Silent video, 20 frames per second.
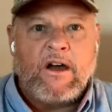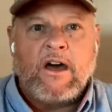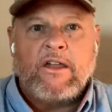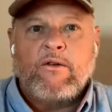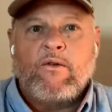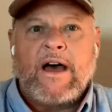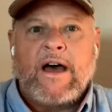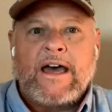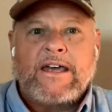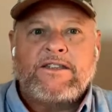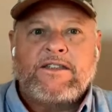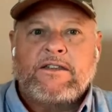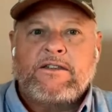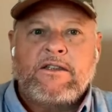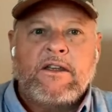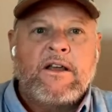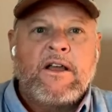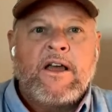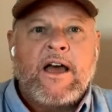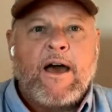Otherwise,
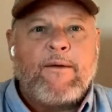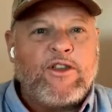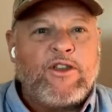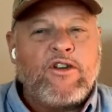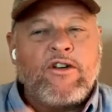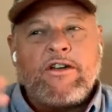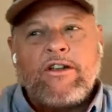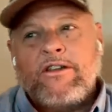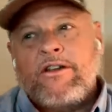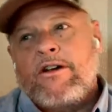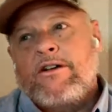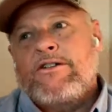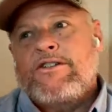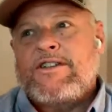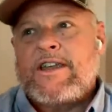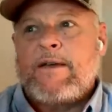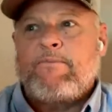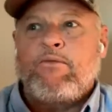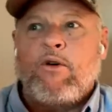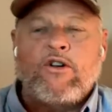it's, I mean, you can learn,
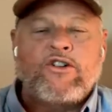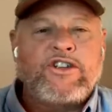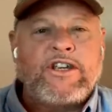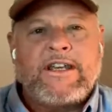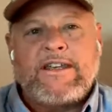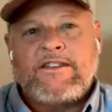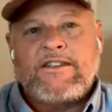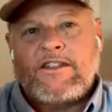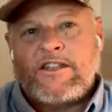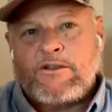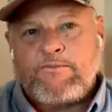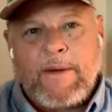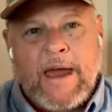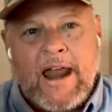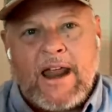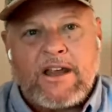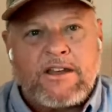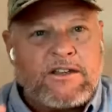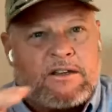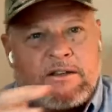say, Portuguese to
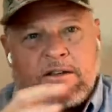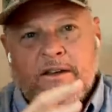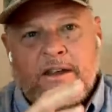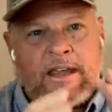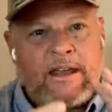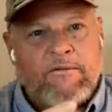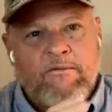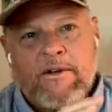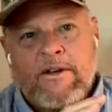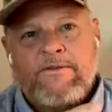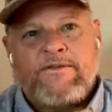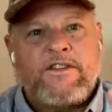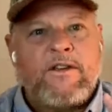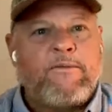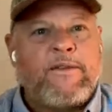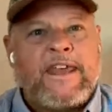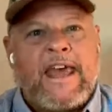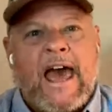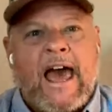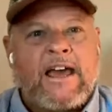Spanish and get rid of
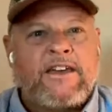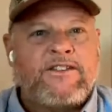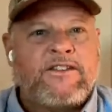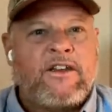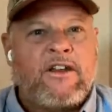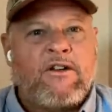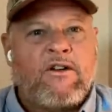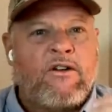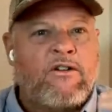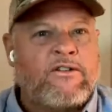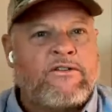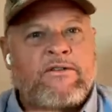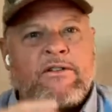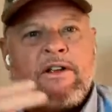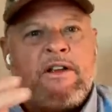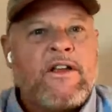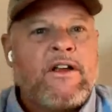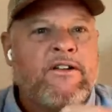some of the accent or